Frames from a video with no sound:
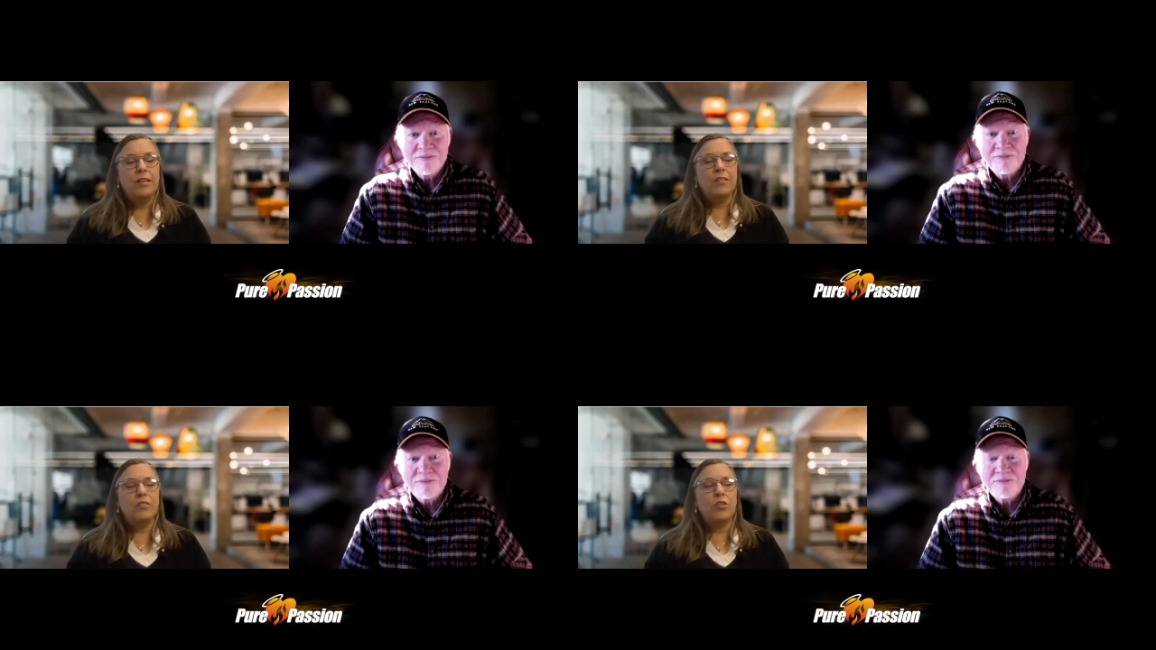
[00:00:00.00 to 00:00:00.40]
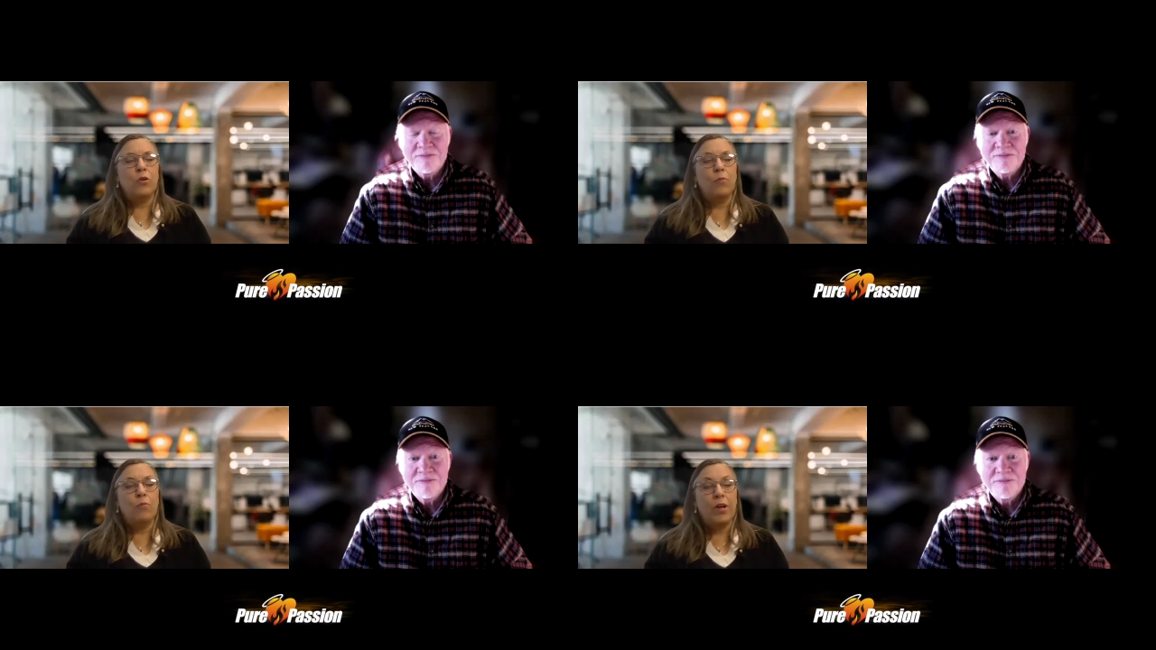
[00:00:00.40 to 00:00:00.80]
Speaker 1: Mm-hmm.
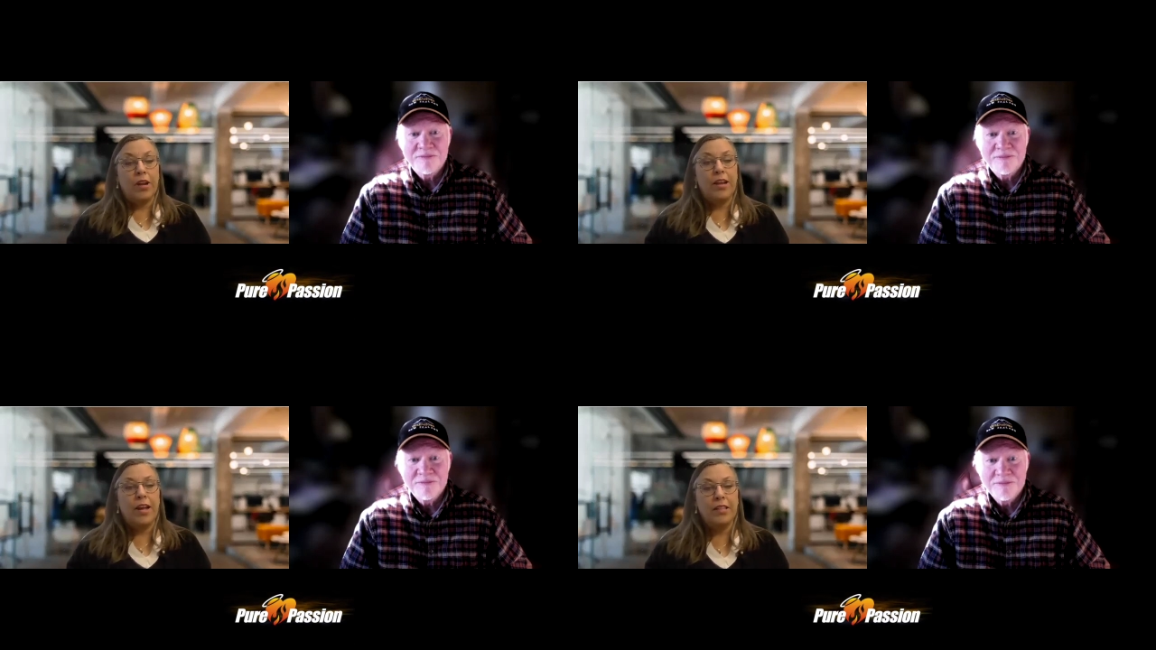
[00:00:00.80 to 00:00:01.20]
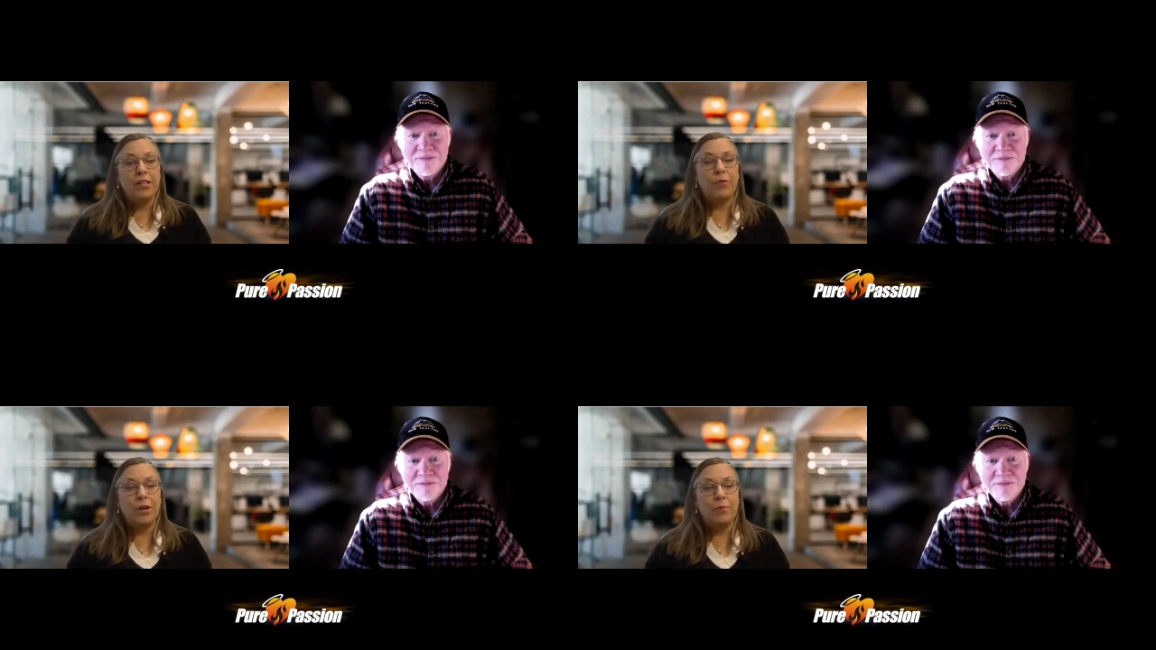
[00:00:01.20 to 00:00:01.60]
So, what I'd
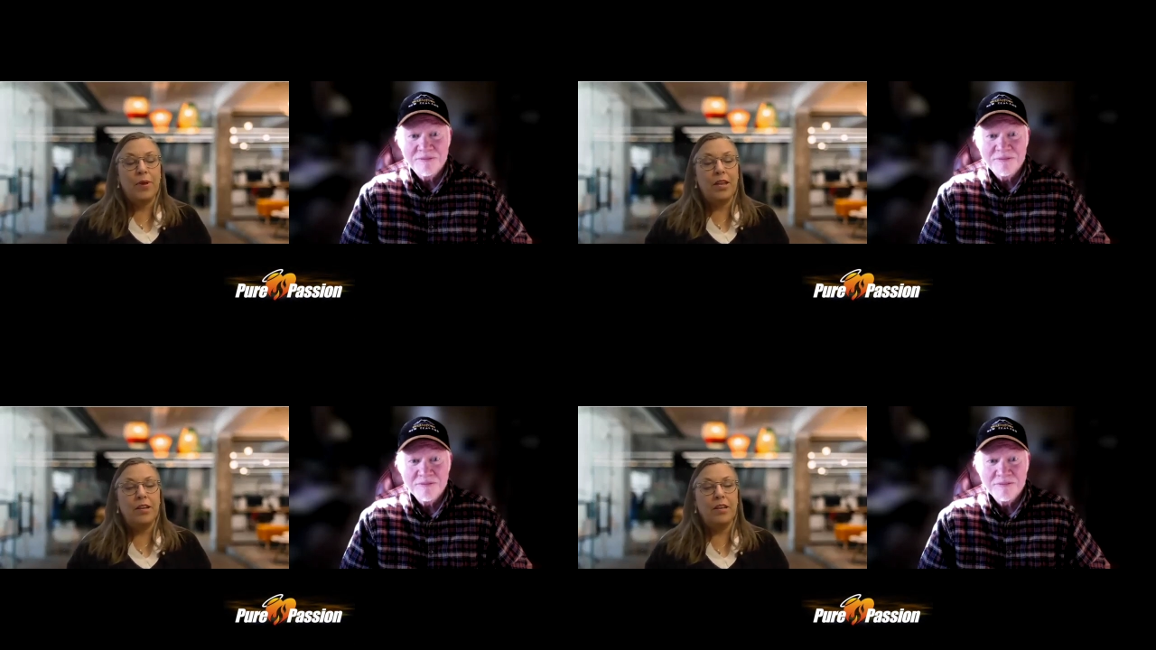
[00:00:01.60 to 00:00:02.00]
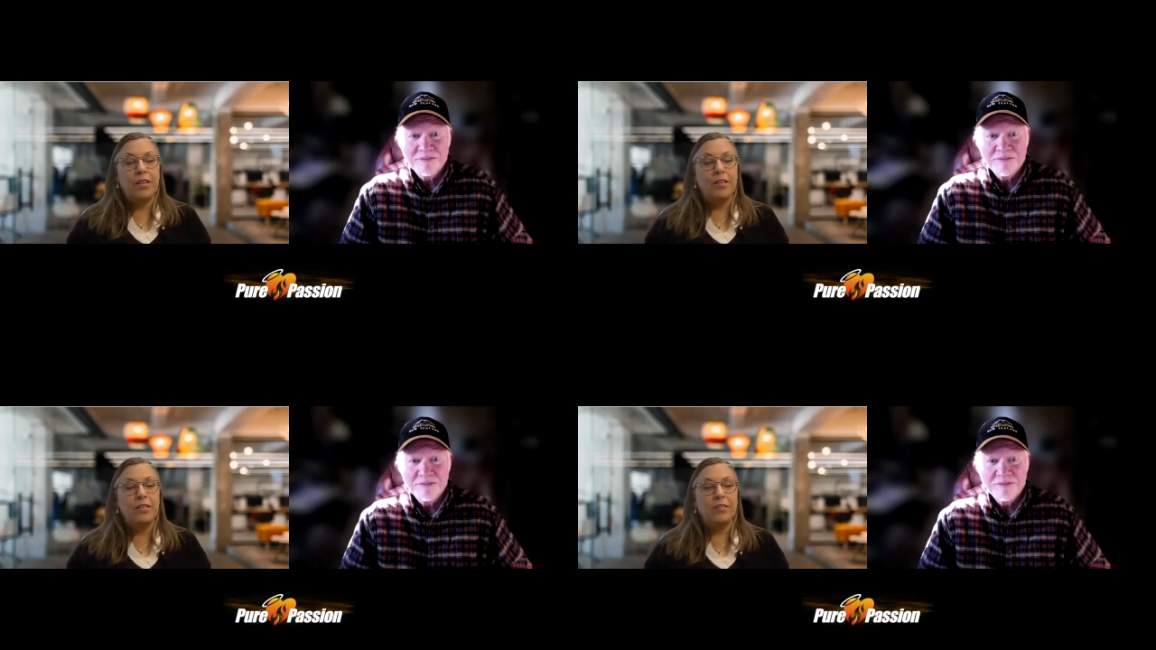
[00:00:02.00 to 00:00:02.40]
highly recommend
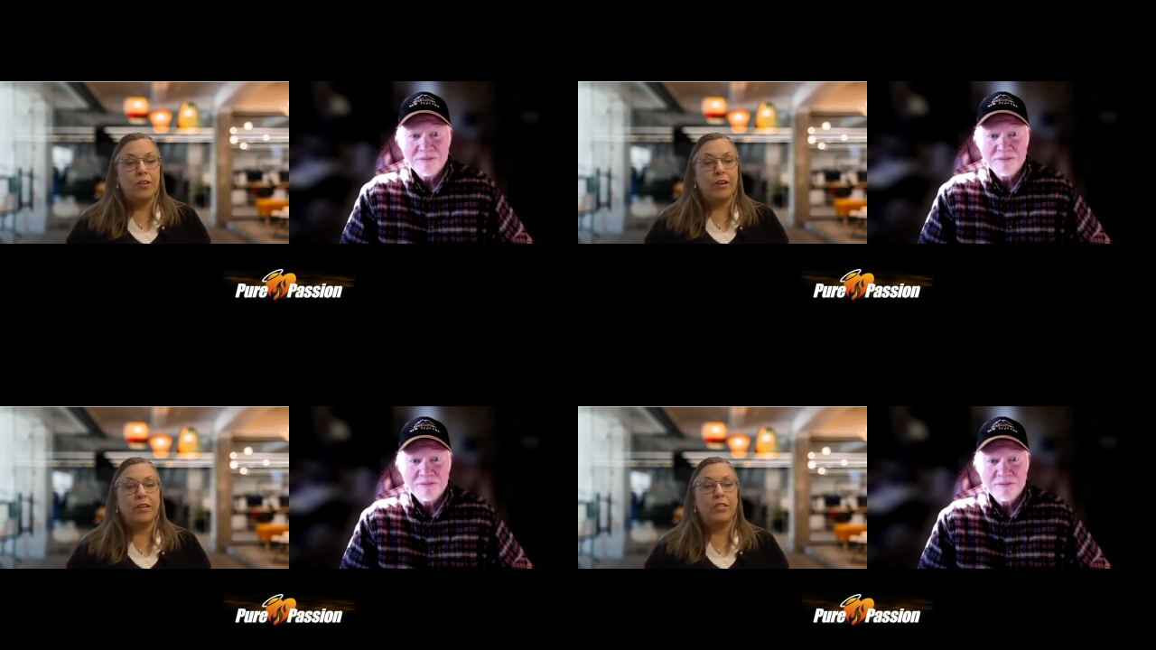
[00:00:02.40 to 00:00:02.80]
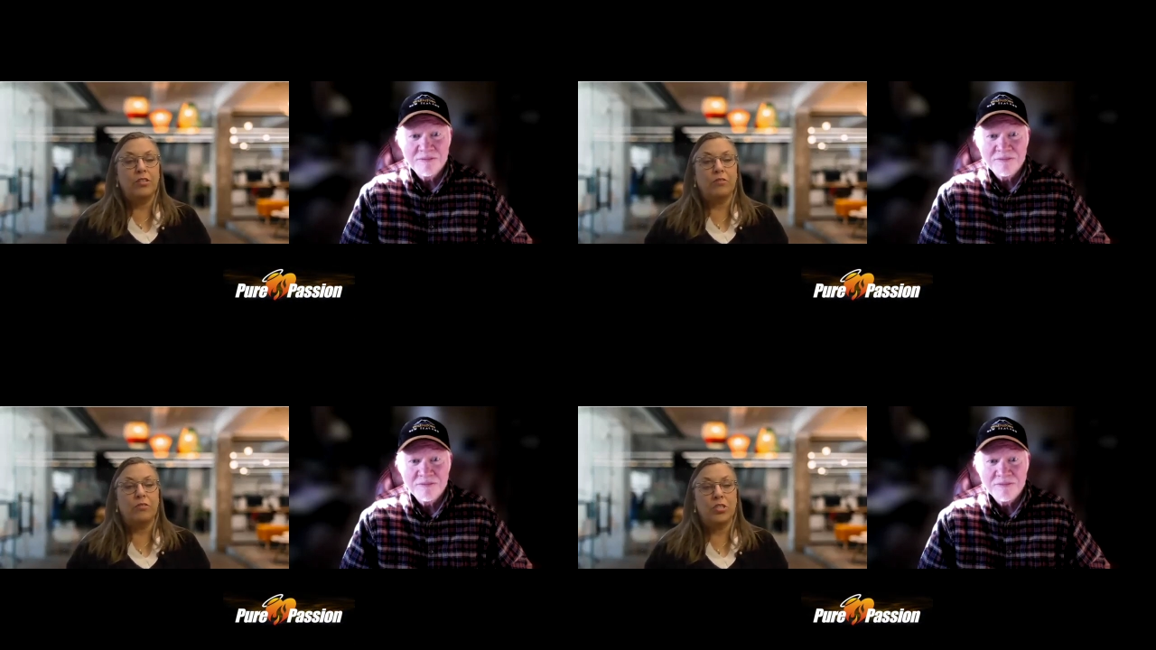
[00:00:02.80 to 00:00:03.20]
is talking
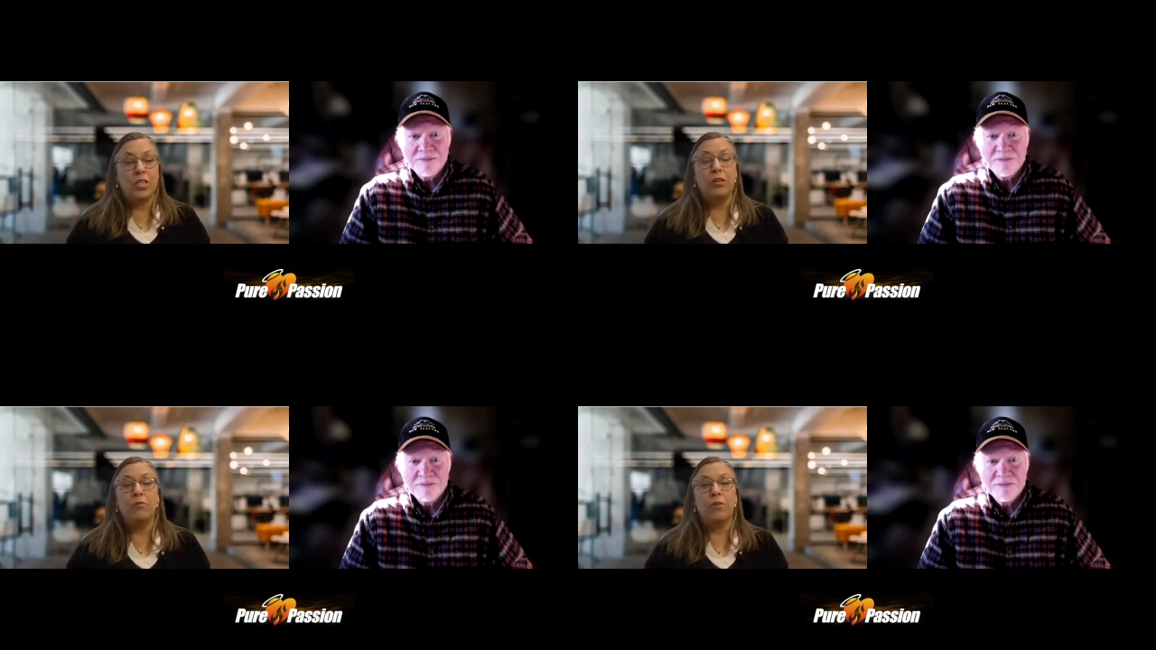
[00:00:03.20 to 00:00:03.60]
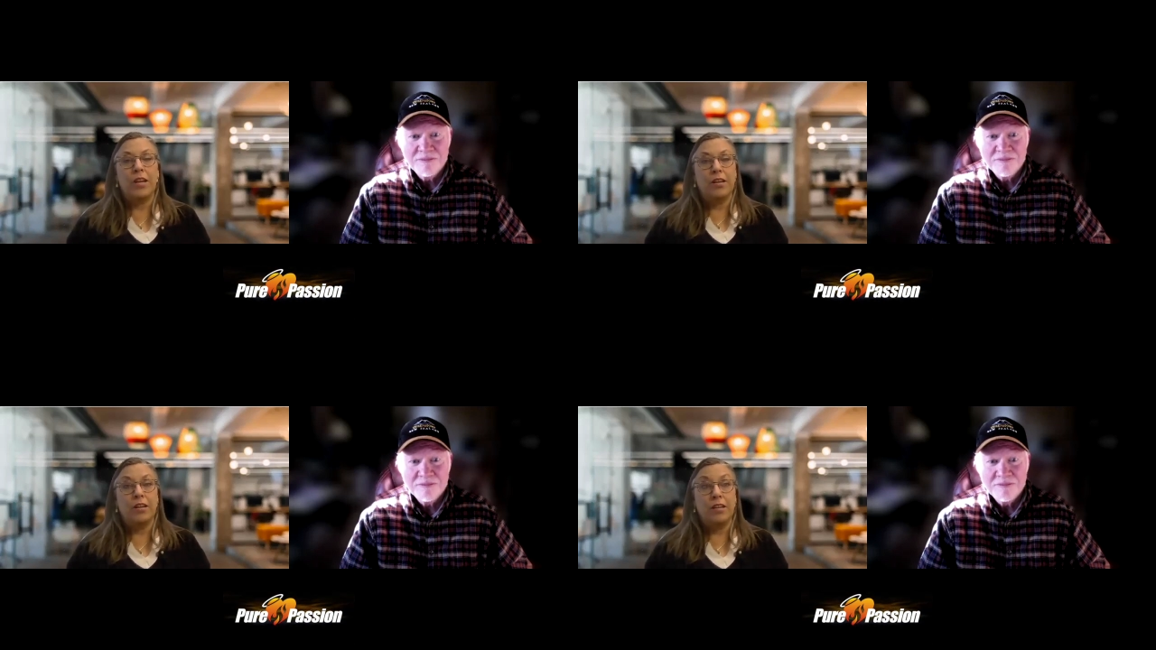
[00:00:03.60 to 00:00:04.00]
to your
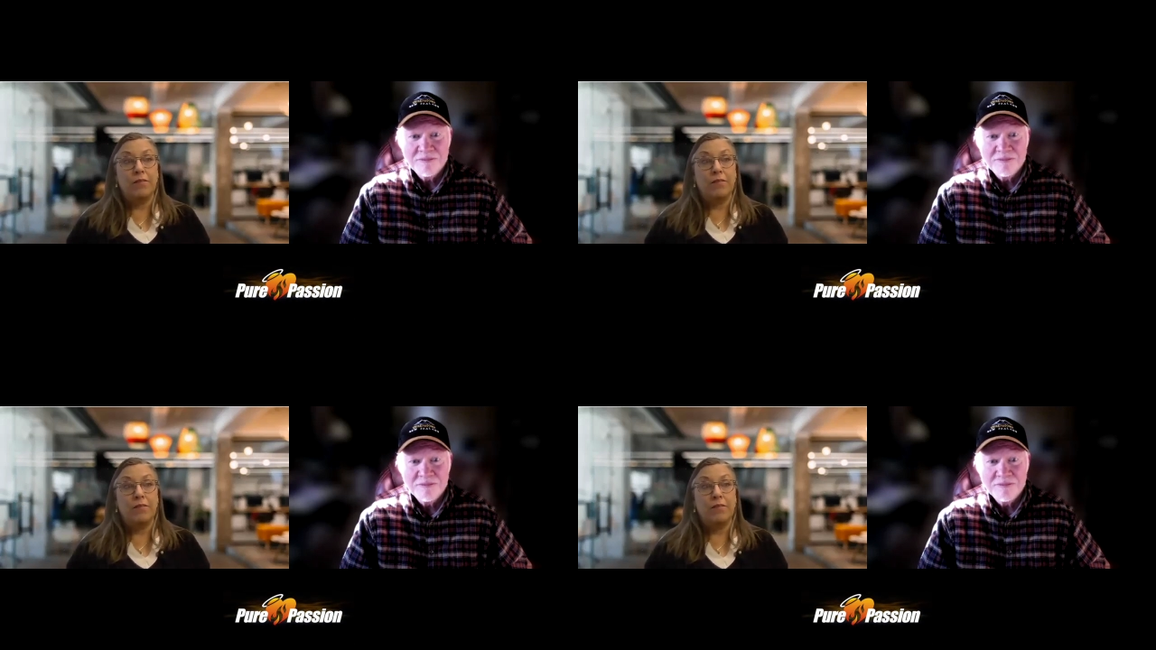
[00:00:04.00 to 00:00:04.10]
children,